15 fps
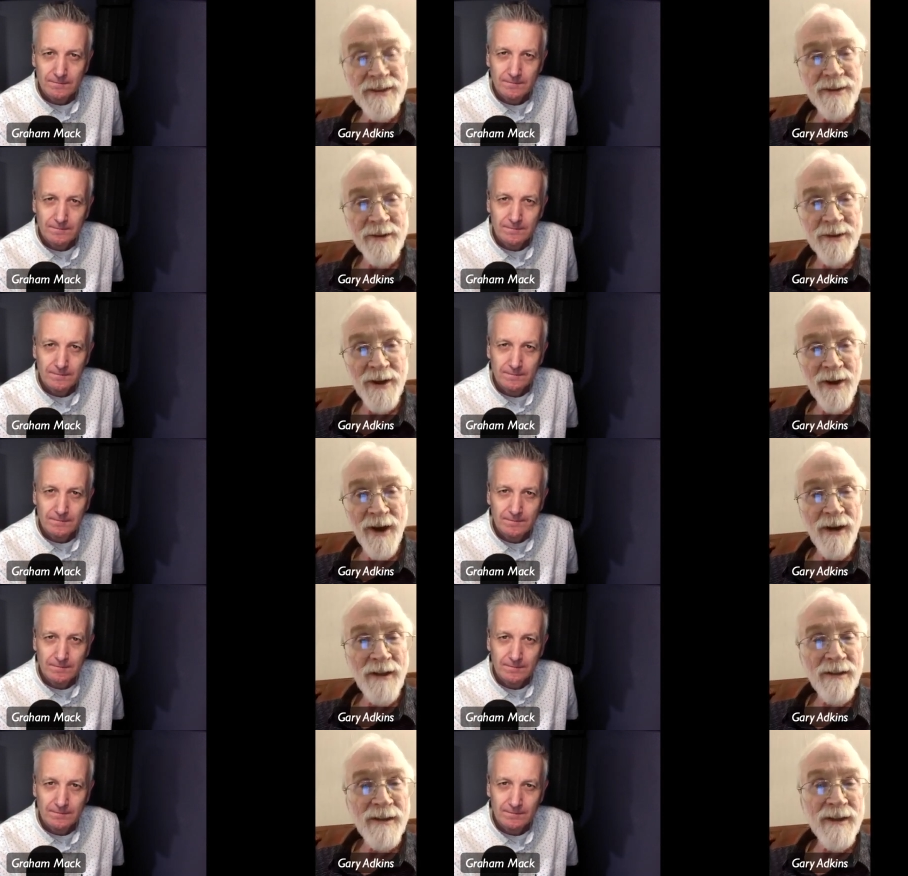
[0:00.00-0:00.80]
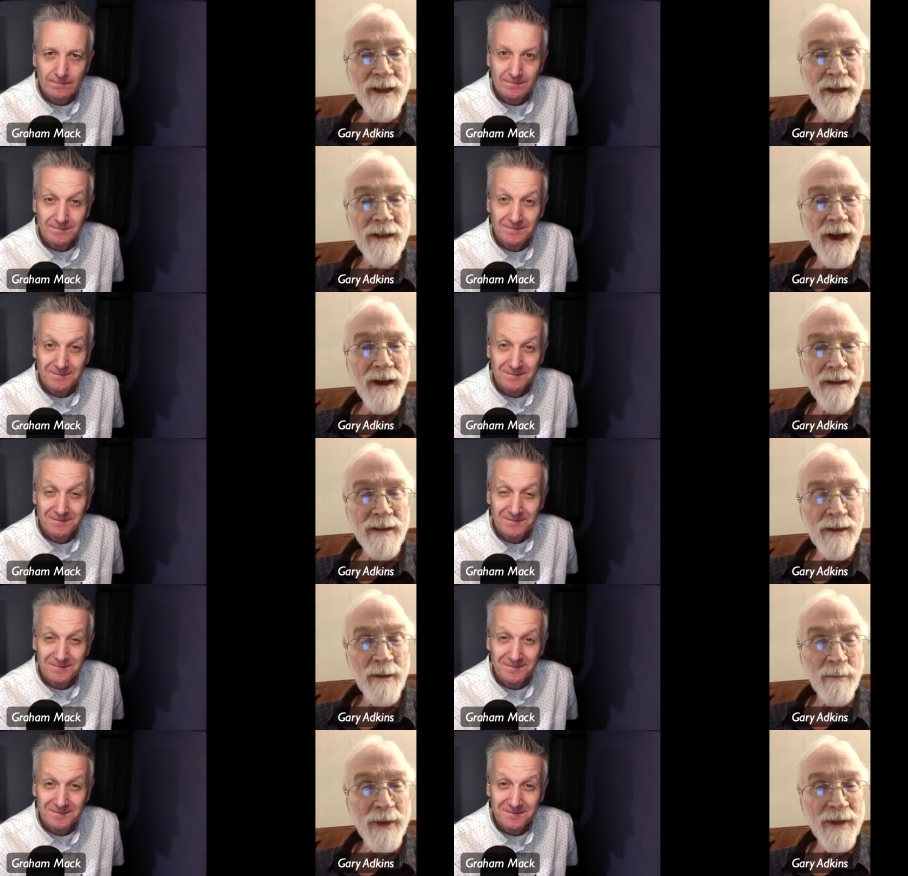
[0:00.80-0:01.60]
Speaker 1: to it all uh, a
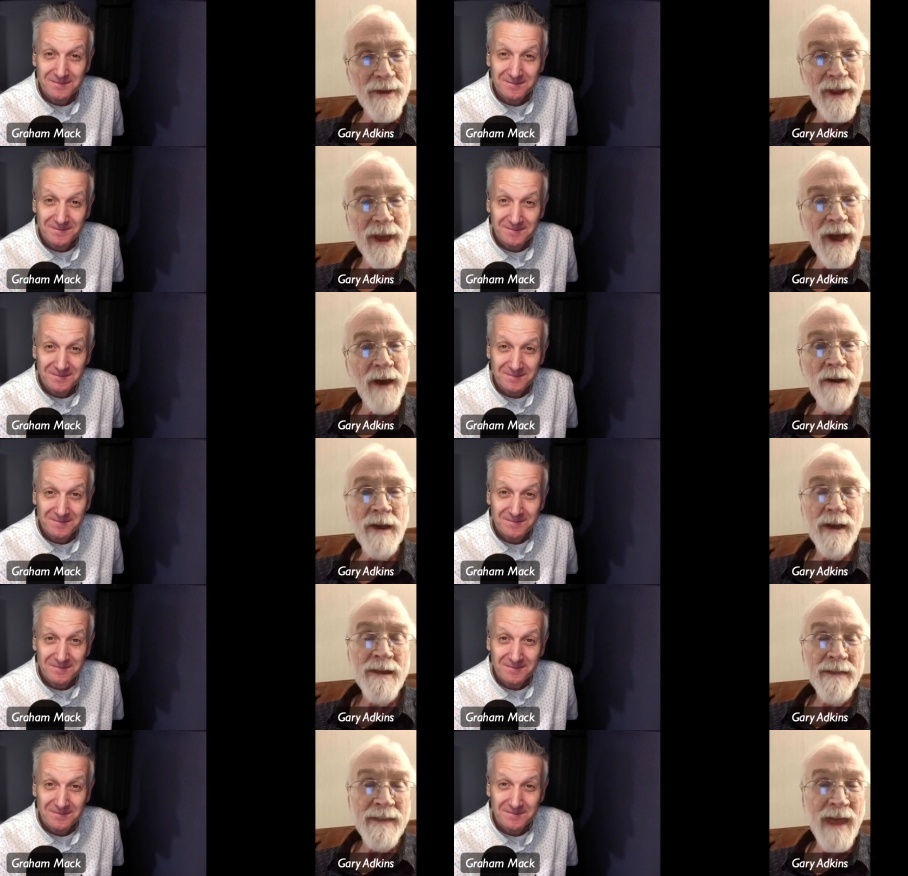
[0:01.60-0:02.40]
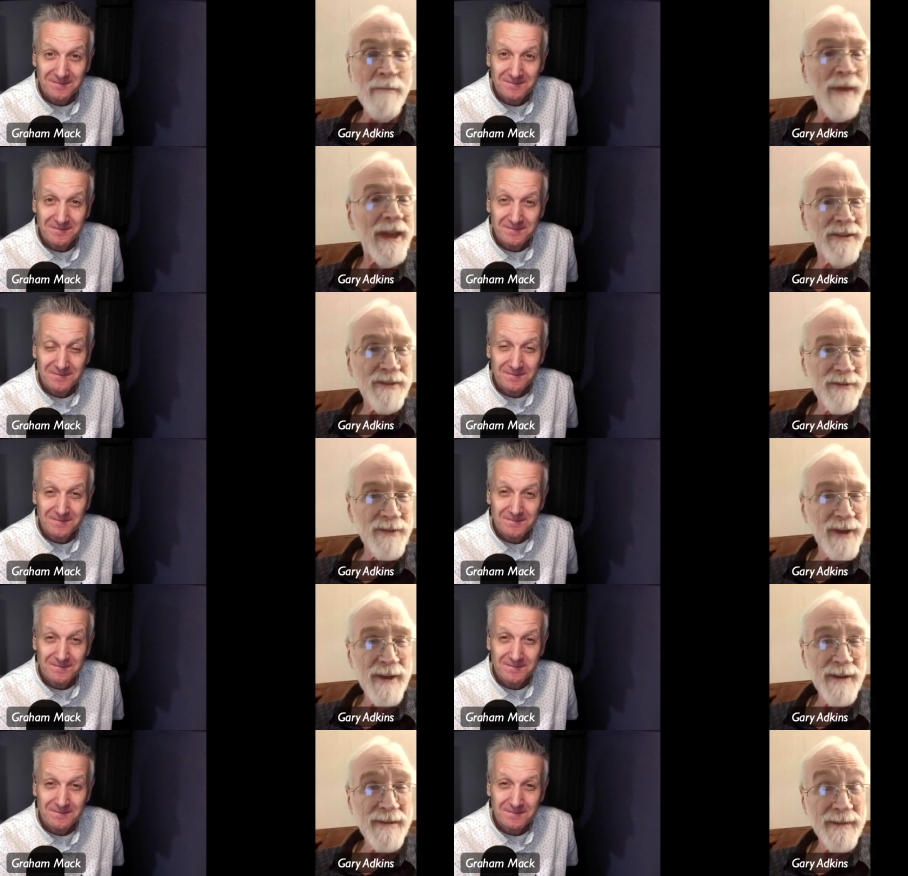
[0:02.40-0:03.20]
little bit now. That makes
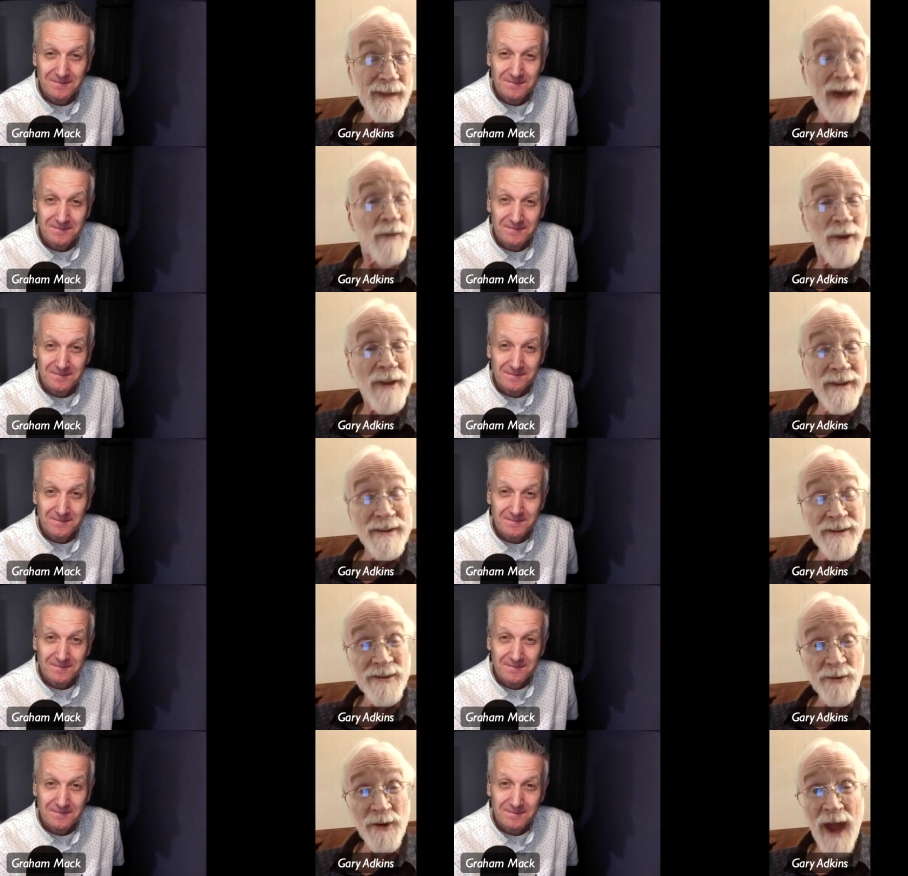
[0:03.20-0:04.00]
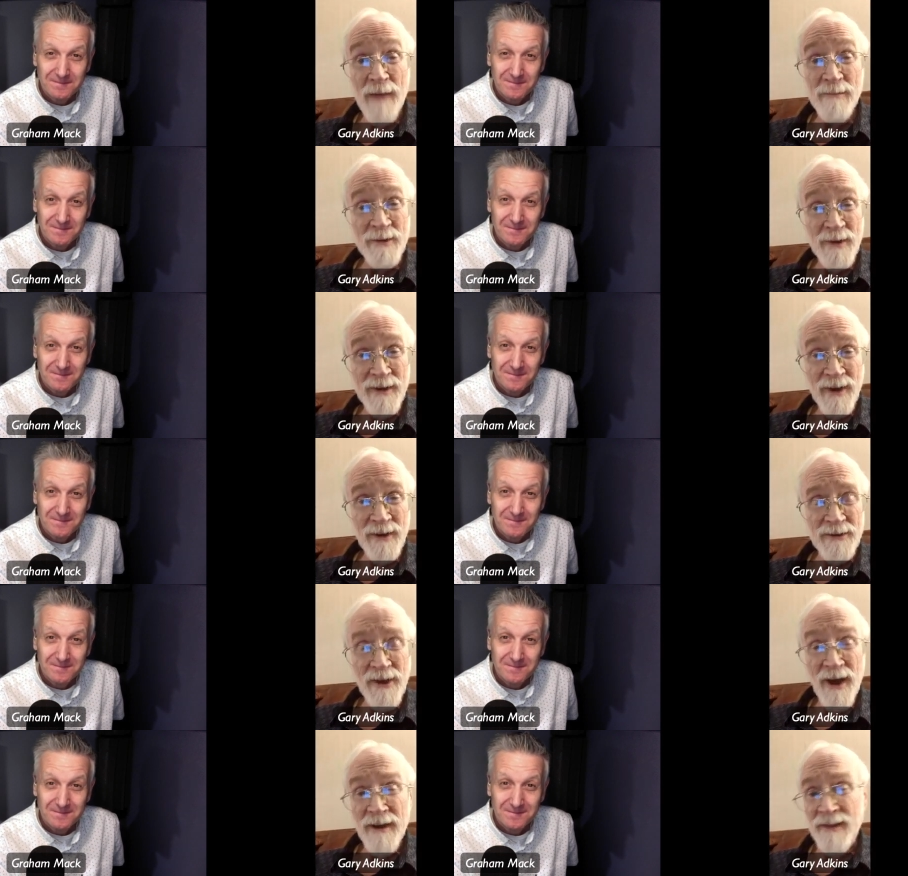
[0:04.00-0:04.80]
that really describes what
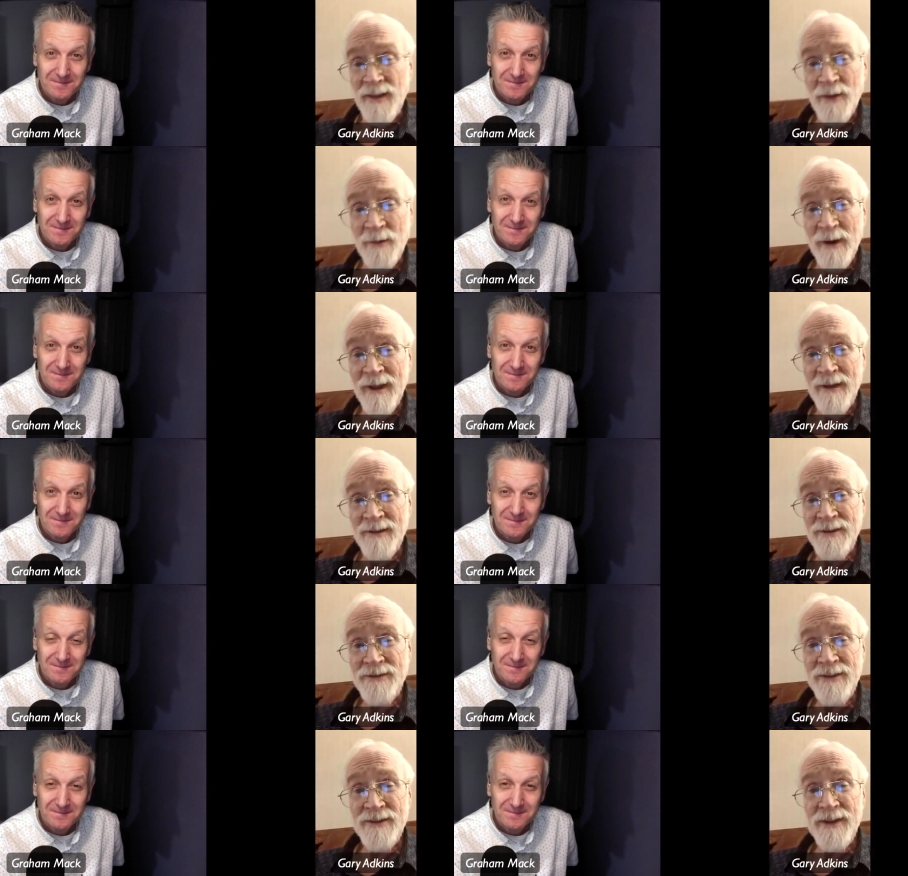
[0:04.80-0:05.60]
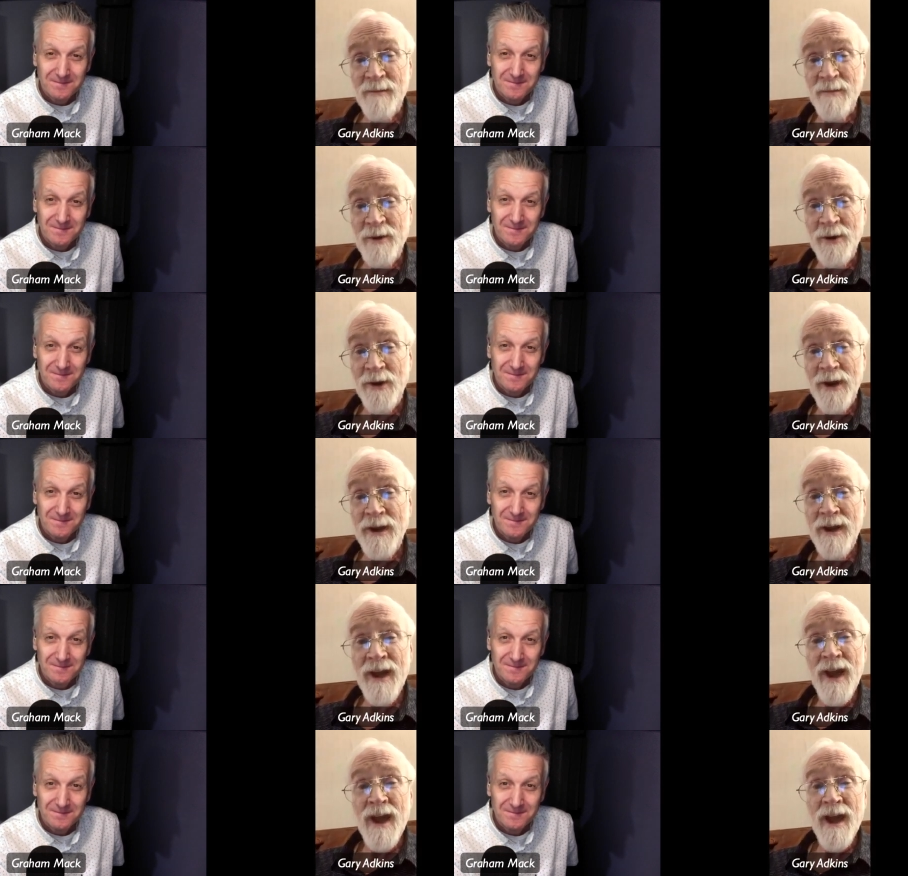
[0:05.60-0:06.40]
goes on in the willows to some
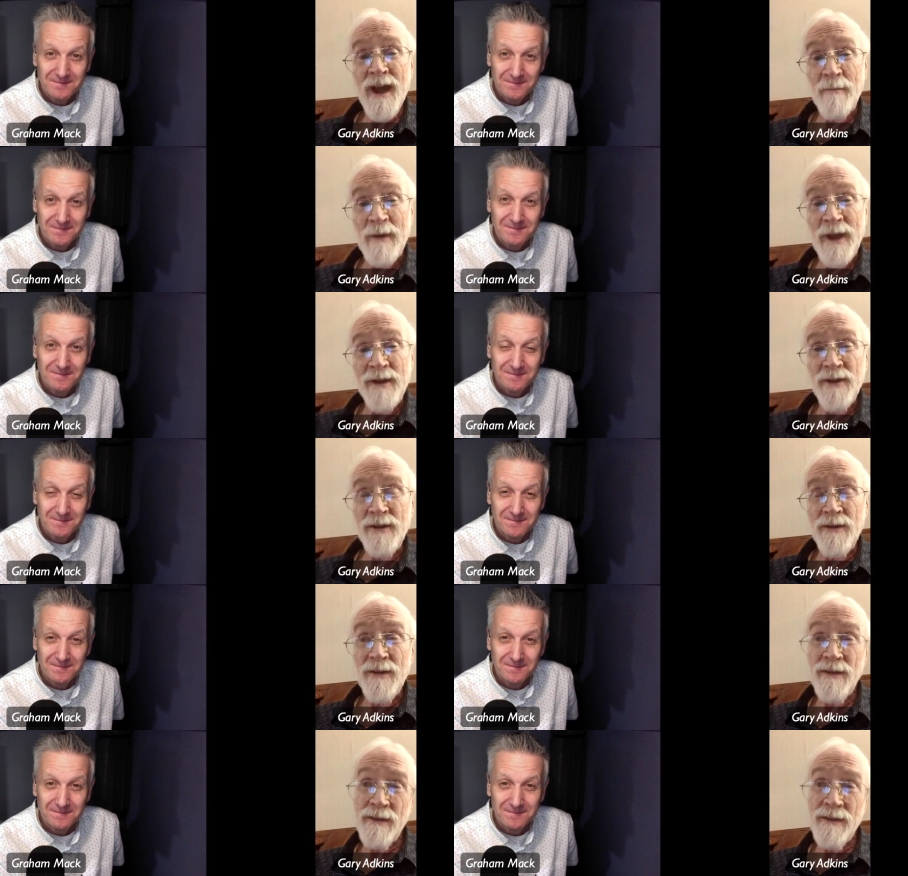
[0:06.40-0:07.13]
degree. I mean,